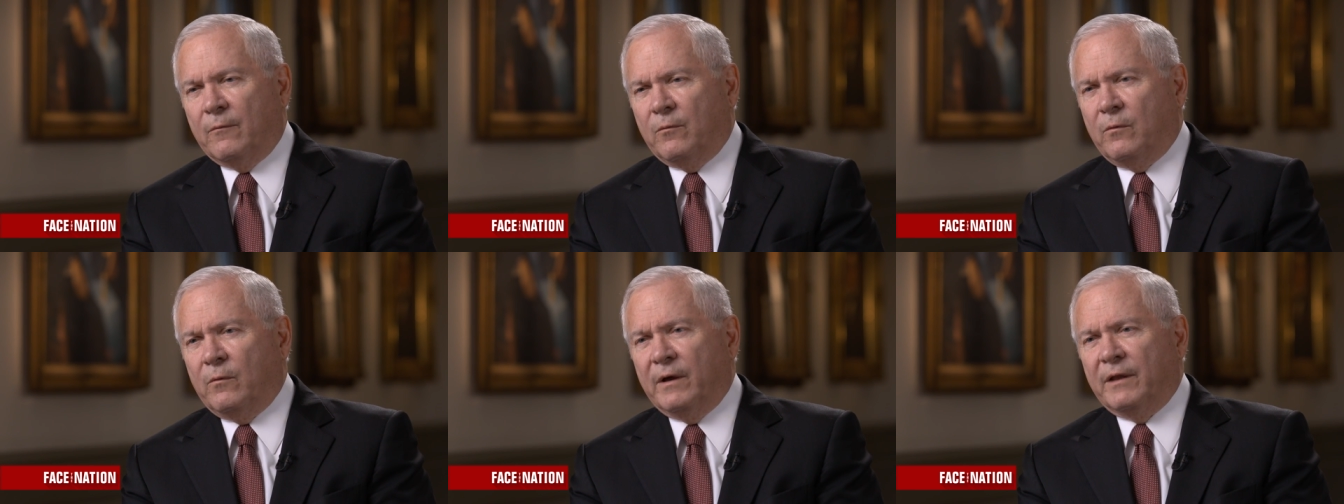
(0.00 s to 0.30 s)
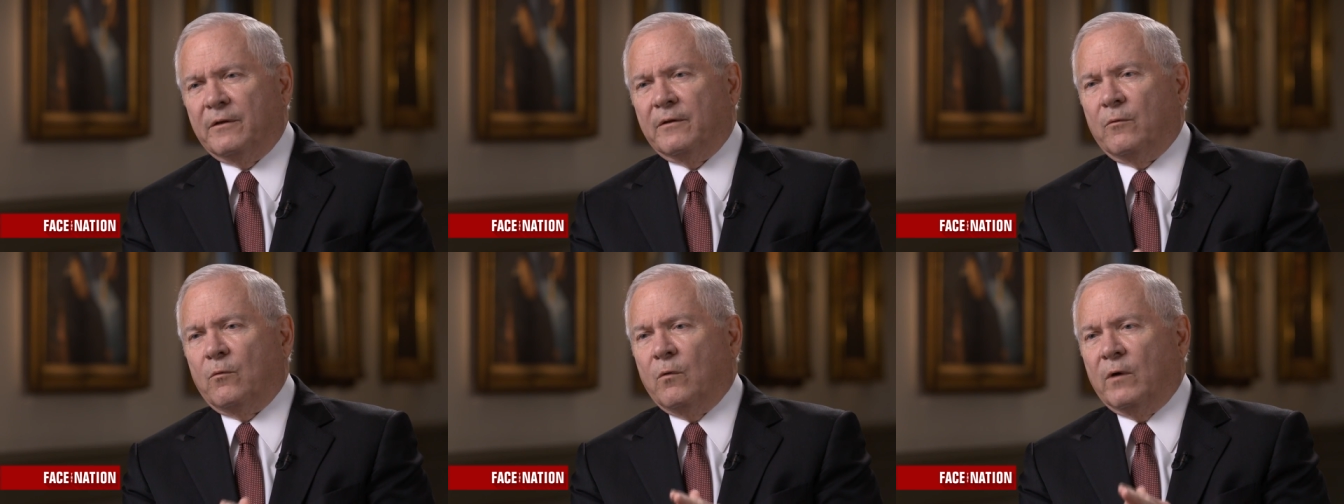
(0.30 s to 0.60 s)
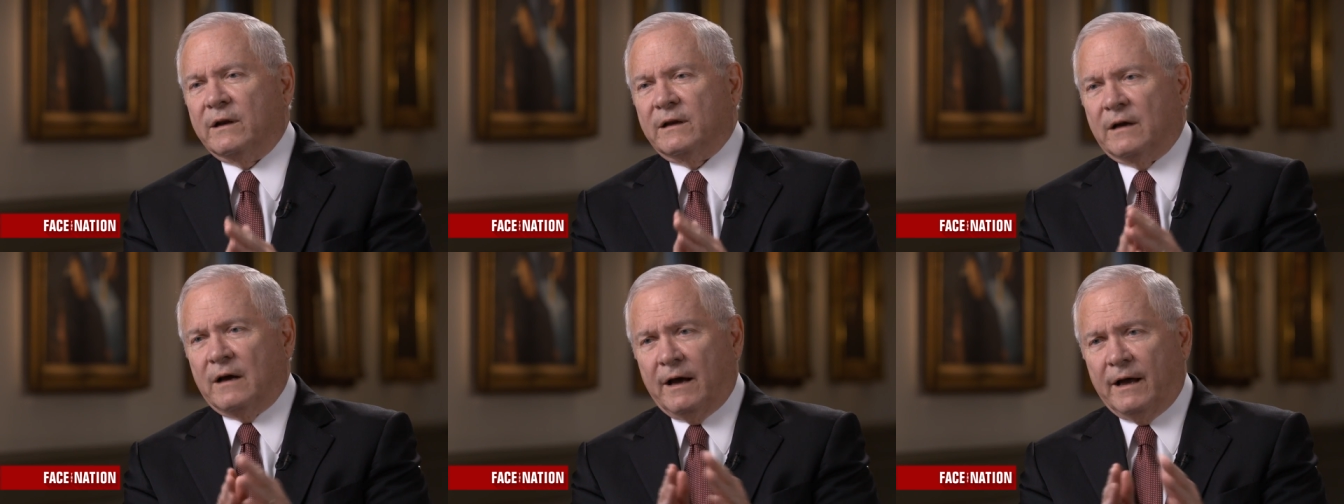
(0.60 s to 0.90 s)
whether,
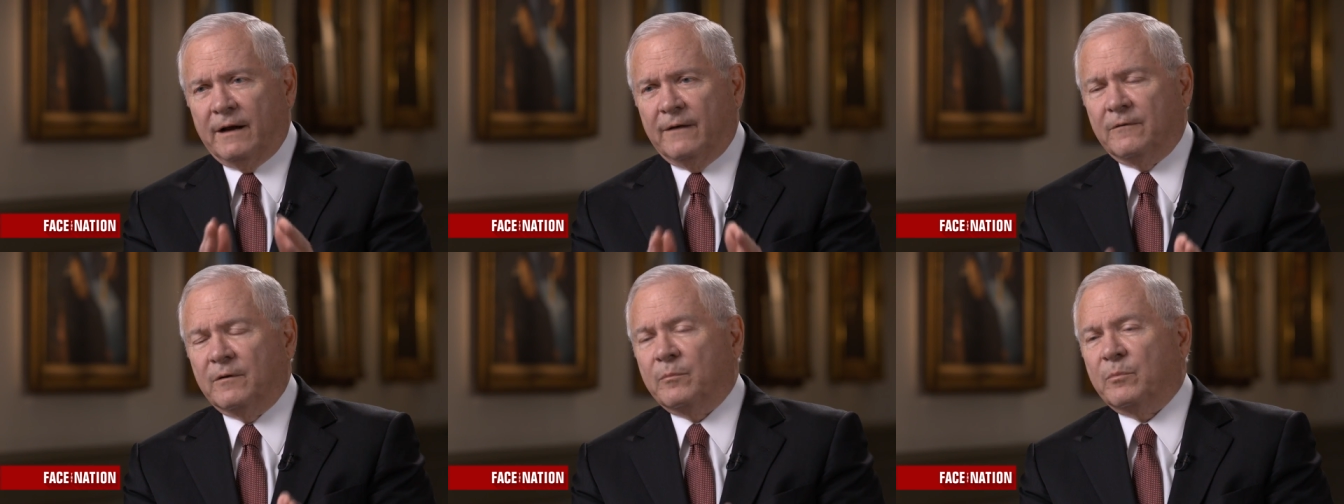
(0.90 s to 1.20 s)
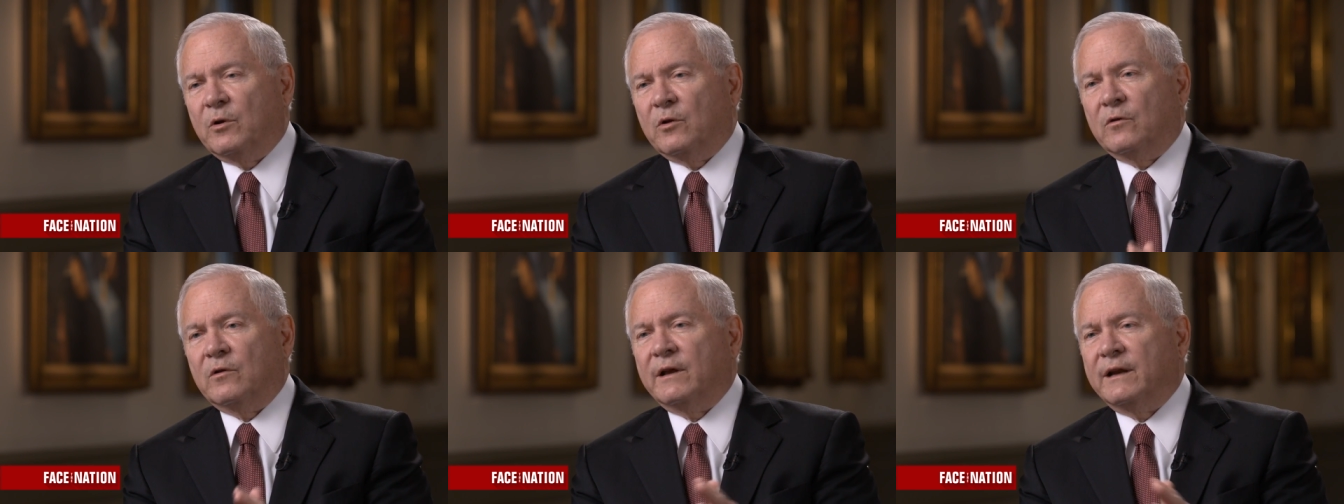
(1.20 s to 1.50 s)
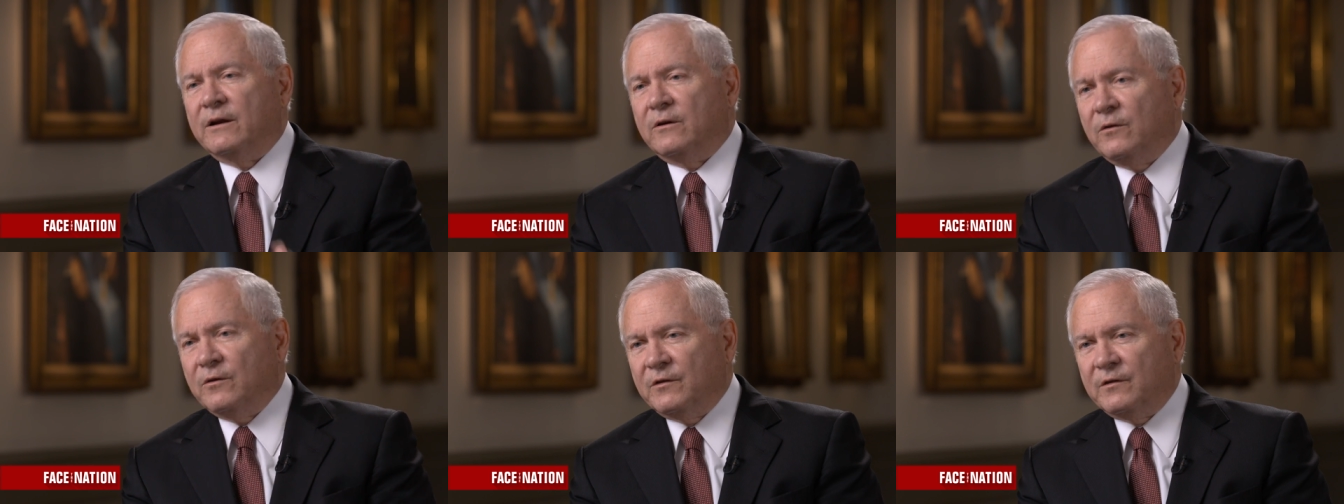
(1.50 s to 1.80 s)
what kind of a
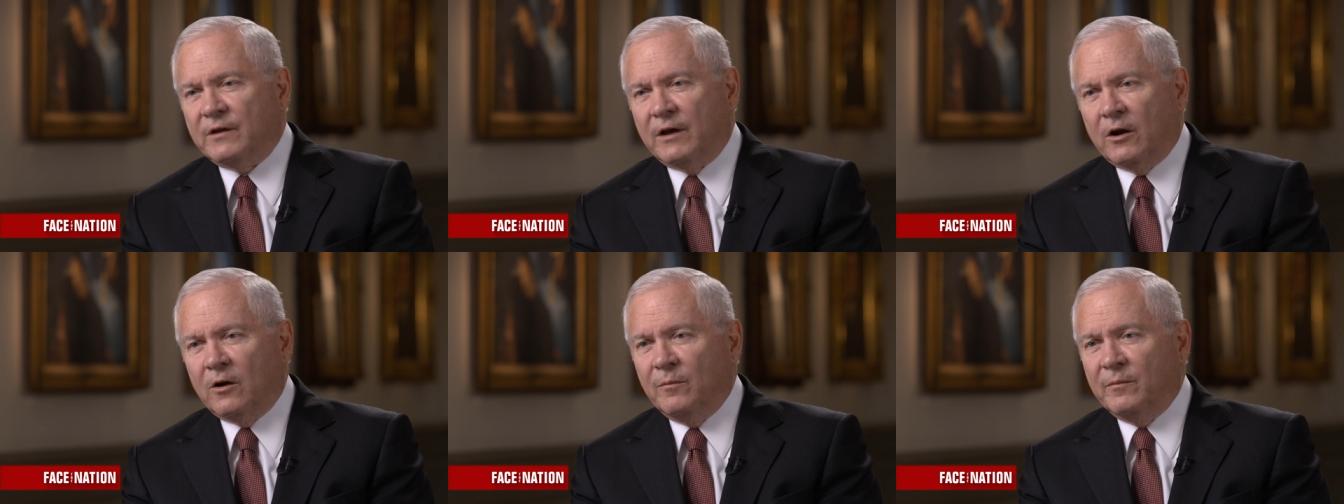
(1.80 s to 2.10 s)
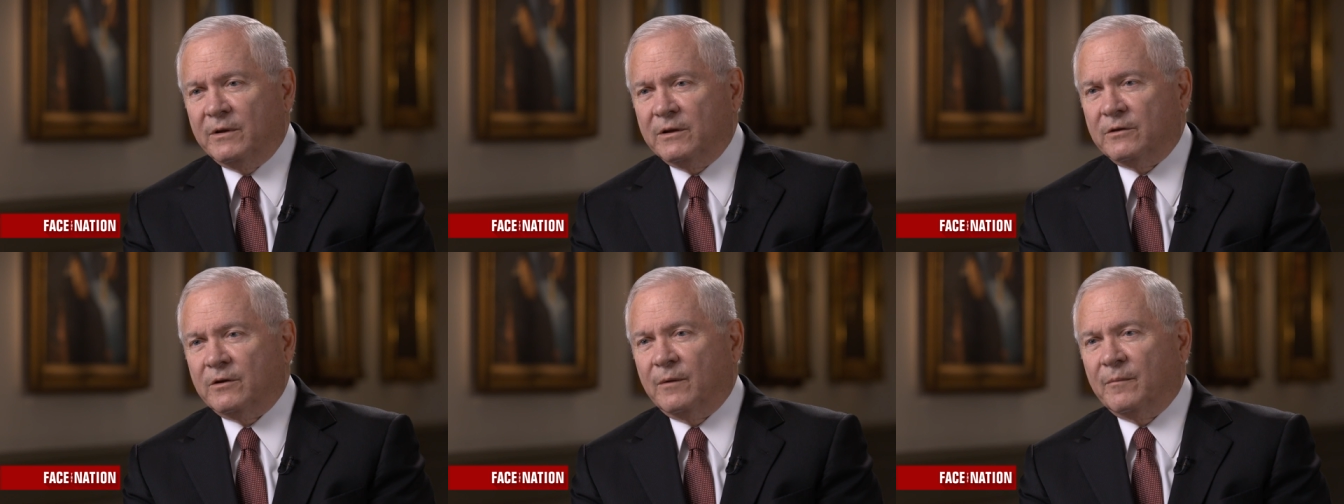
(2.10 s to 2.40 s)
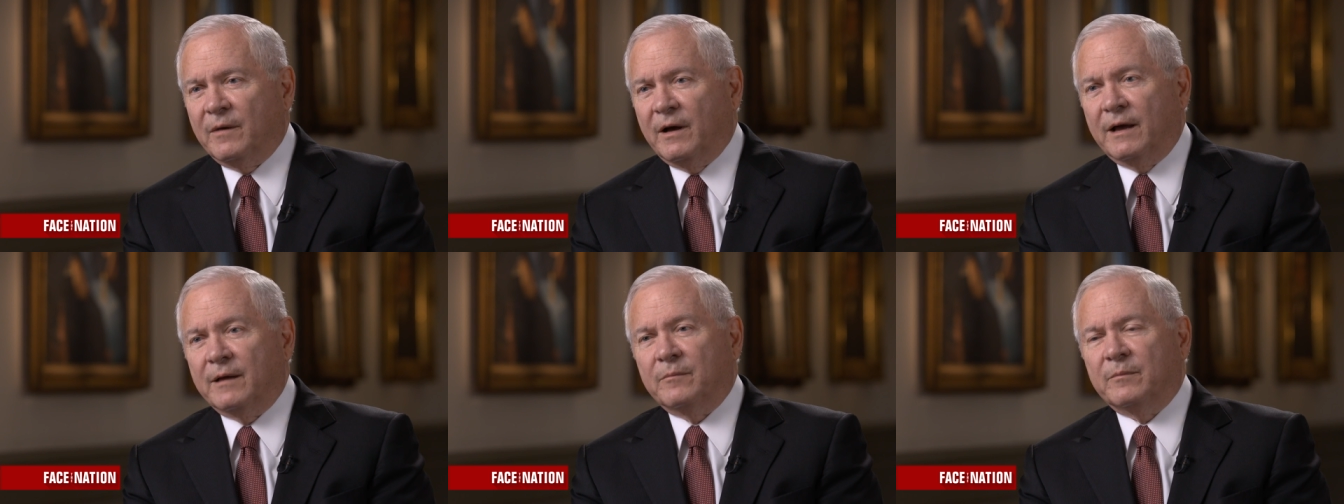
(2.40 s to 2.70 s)
political settlement there
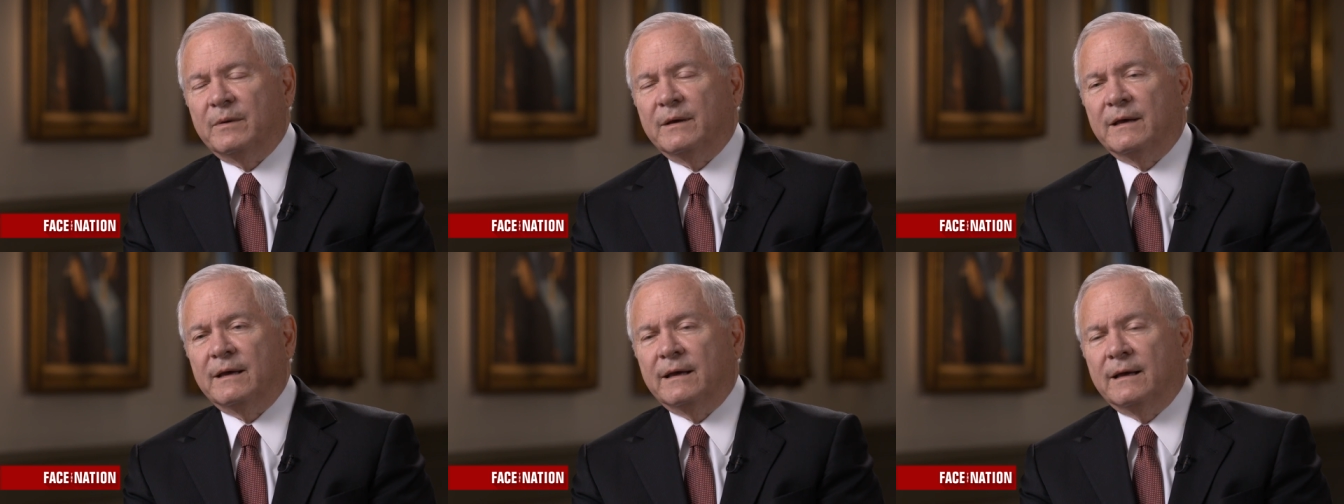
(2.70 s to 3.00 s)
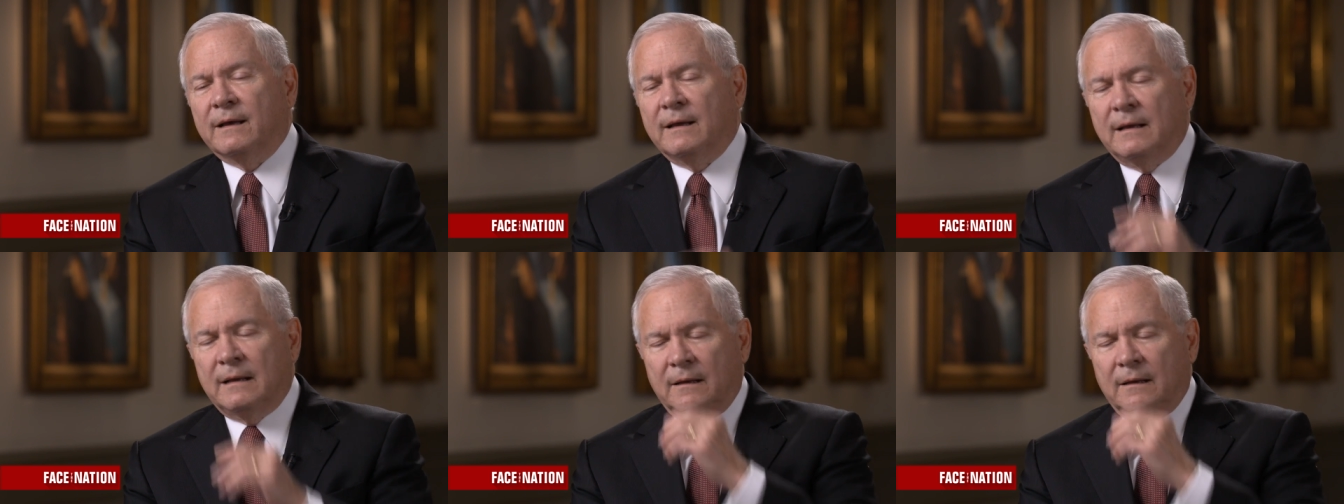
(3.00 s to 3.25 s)
might be.